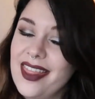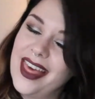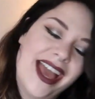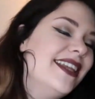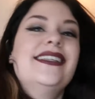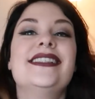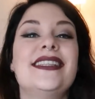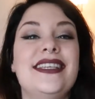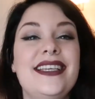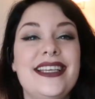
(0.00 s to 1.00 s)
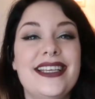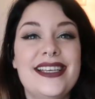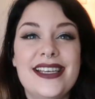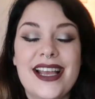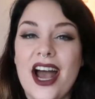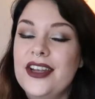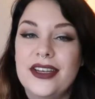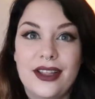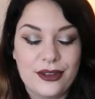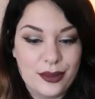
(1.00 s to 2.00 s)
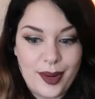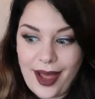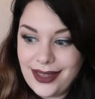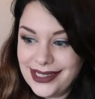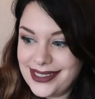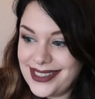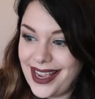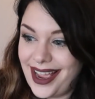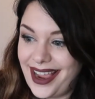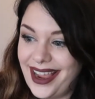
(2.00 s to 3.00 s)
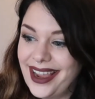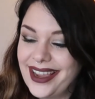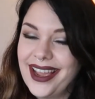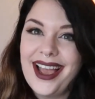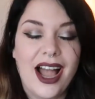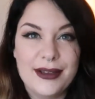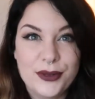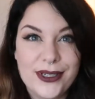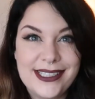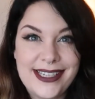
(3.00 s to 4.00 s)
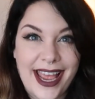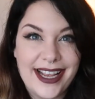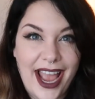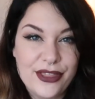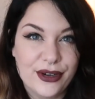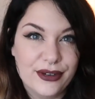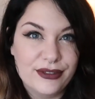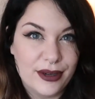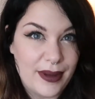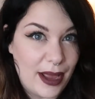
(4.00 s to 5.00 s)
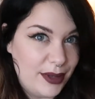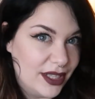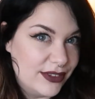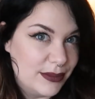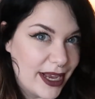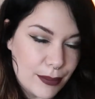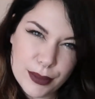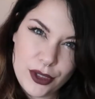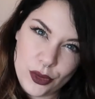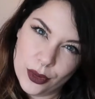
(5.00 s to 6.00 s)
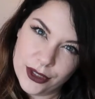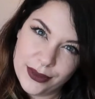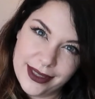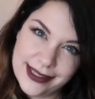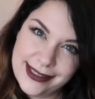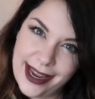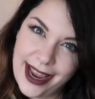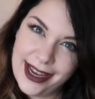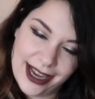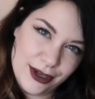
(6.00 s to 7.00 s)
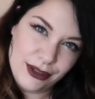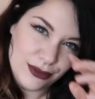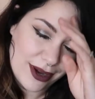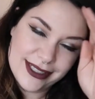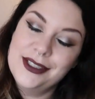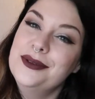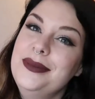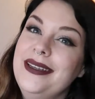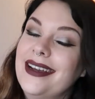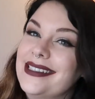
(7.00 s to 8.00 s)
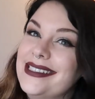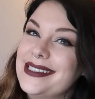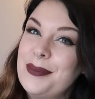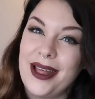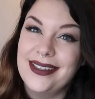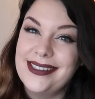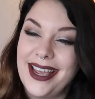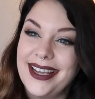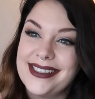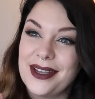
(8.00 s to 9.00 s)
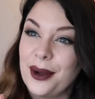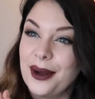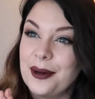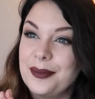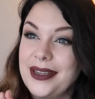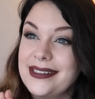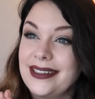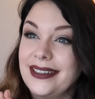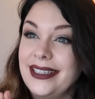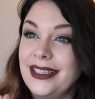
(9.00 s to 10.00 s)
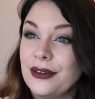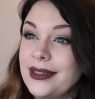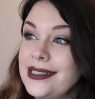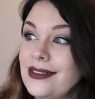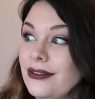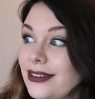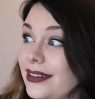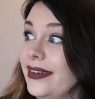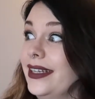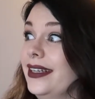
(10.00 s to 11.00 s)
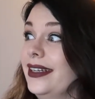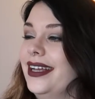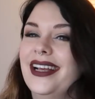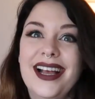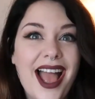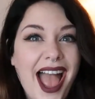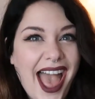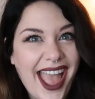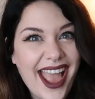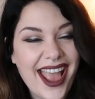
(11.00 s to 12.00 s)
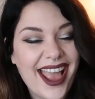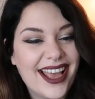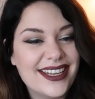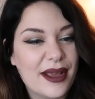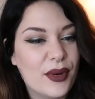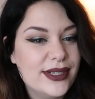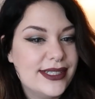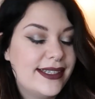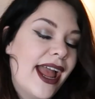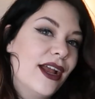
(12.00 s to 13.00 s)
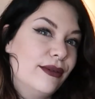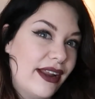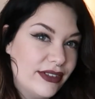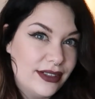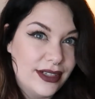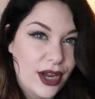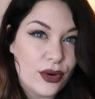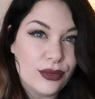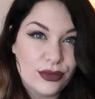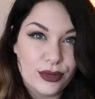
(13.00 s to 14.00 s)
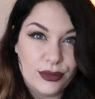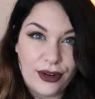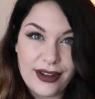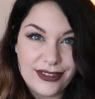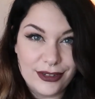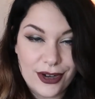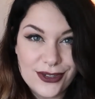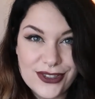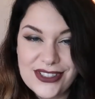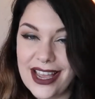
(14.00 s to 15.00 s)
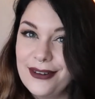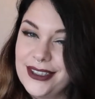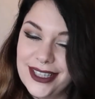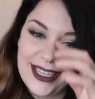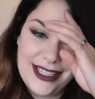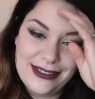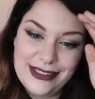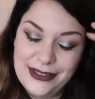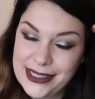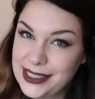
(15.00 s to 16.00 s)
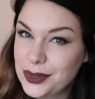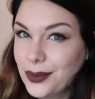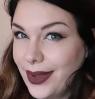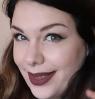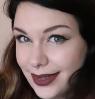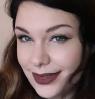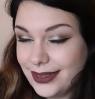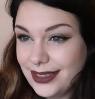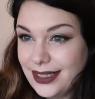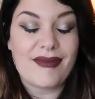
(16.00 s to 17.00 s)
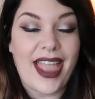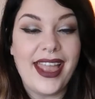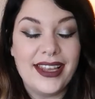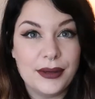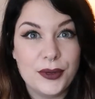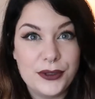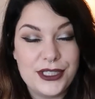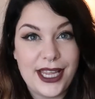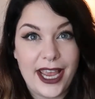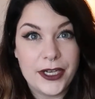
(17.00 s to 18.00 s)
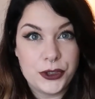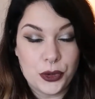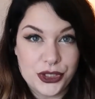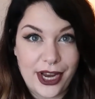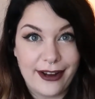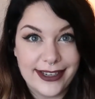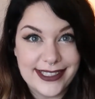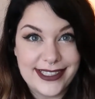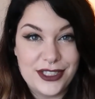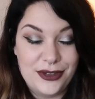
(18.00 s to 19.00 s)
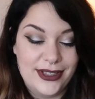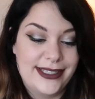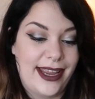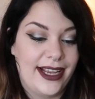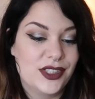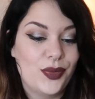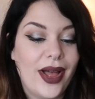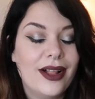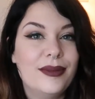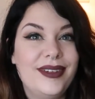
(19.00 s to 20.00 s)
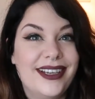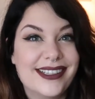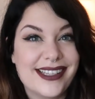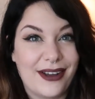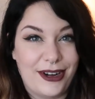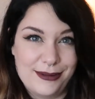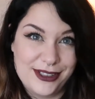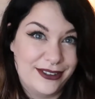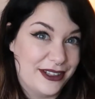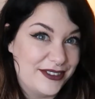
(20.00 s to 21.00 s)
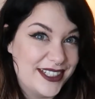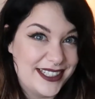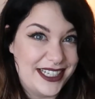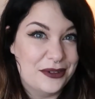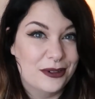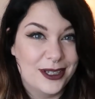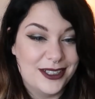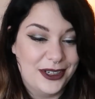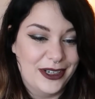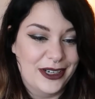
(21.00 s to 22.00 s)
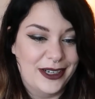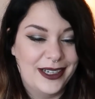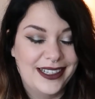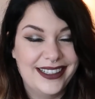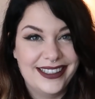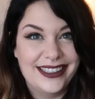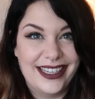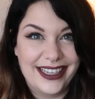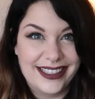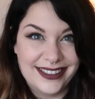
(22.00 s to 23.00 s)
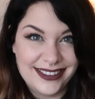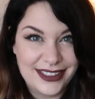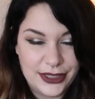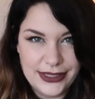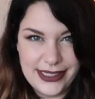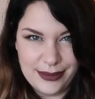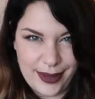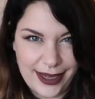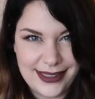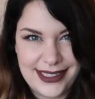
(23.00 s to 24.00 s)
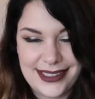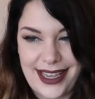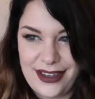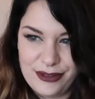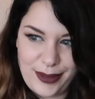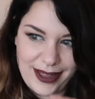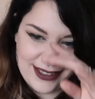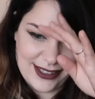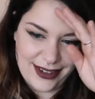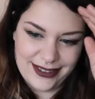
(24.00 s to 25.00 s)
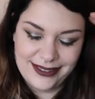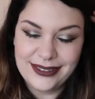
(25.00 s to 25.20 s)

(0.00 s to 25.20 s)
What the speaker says: That is another palette tag. I'm going to tag Heather from Ebby Loves Makeup. You are doing this tag. I know you want to, because palette tags are basically a reason for living. And I'm going to tag Raven from Raven Rose. I would like you to do this as well. And I'm going to tag Georgia Harris to do this tag as well, because I would absolutely love to see what her like goods and bads kind of palettes are.